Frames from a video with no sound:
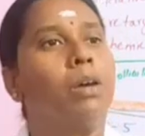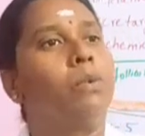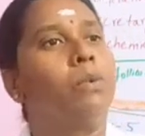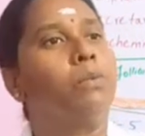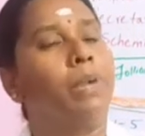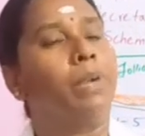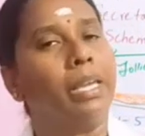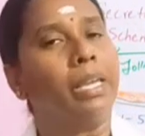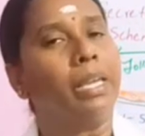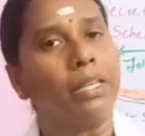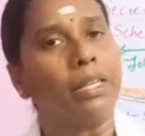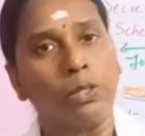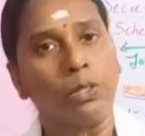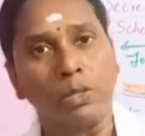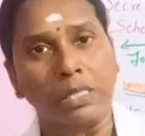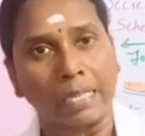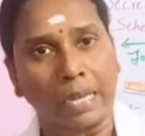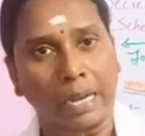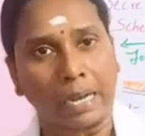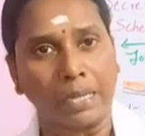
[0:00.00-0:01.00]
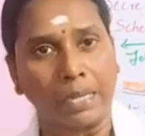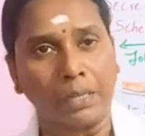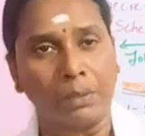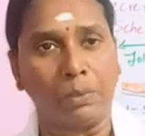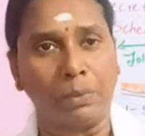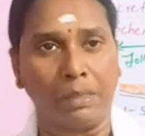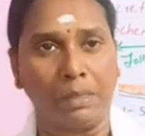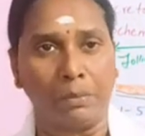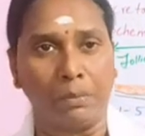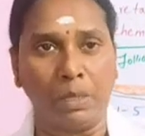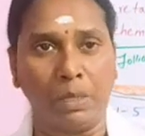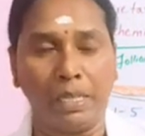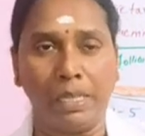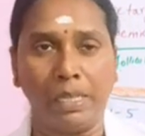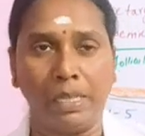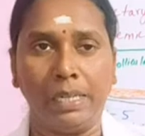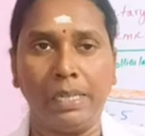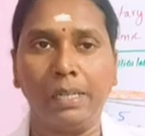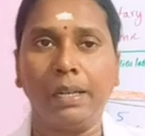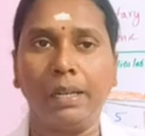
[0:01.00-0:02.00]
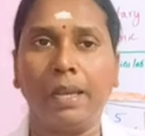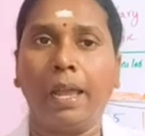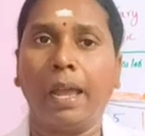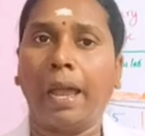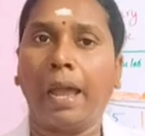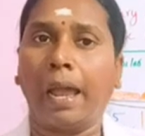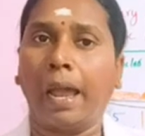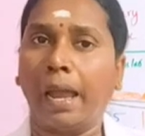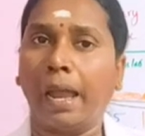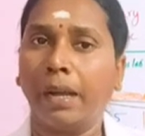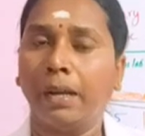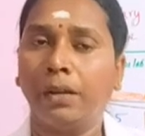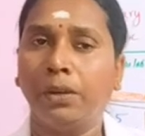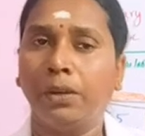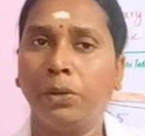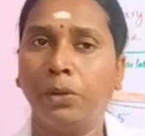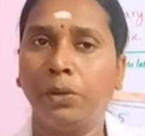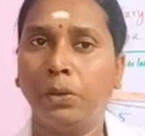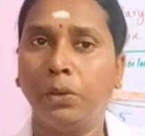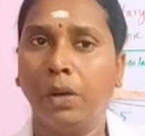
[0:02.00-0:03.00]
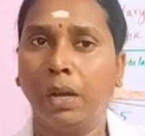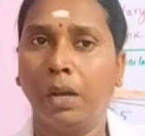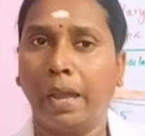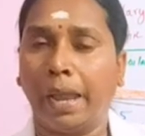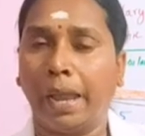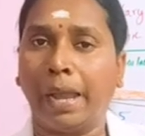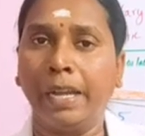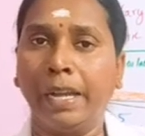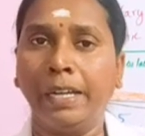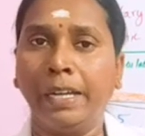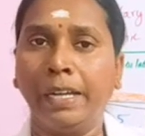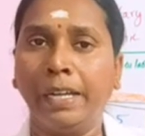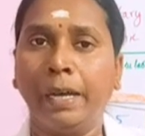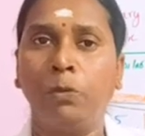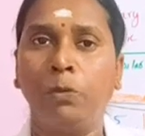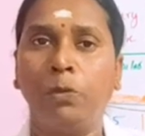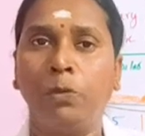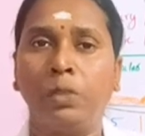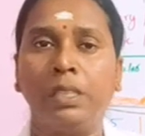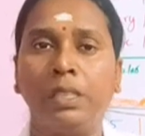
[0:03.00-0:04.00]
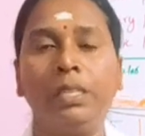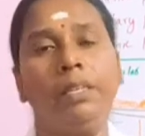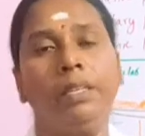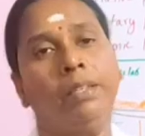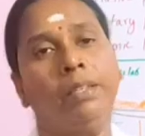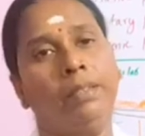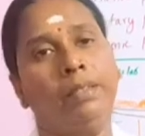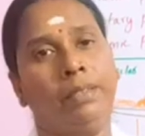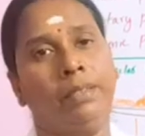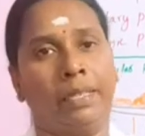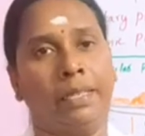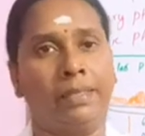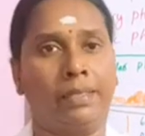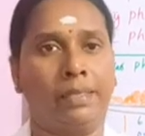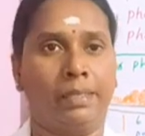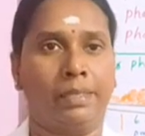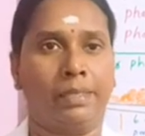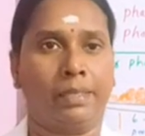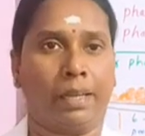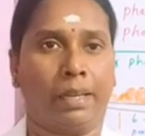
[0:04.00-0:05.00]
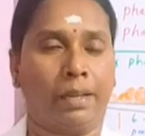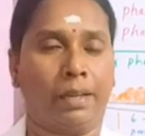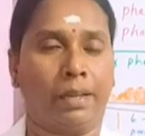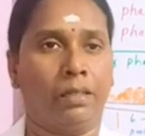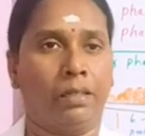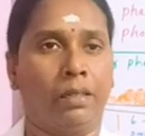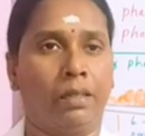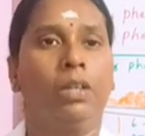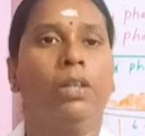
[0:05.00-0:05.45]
where you start with bleeding and you end up with the next cycle.